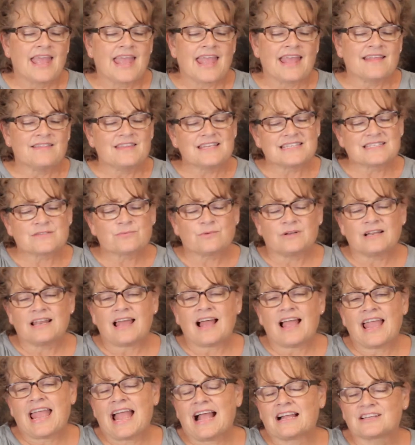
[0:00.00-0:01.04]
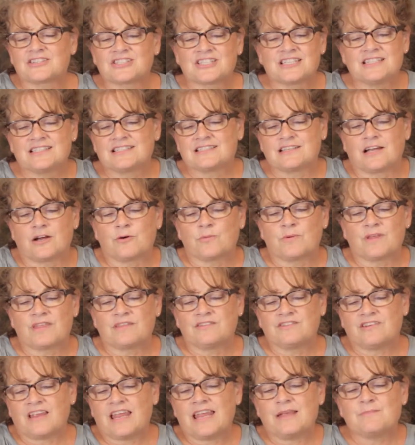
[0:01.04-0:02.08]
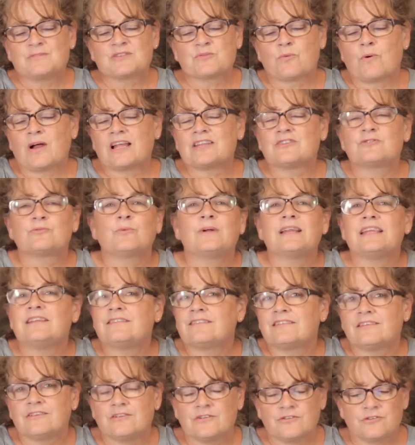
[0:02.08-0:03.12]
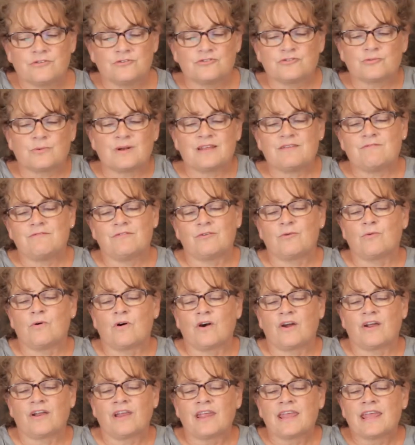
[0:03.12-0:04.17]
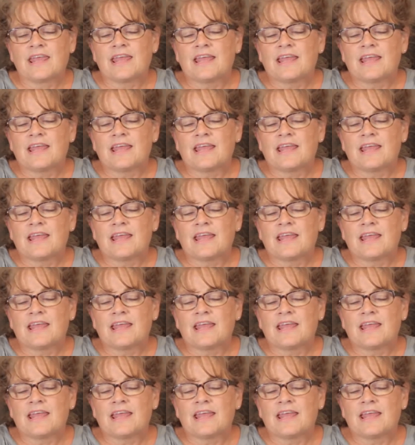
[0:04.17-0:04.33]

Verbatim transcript: And this one I actually start with James 1.22 through 24.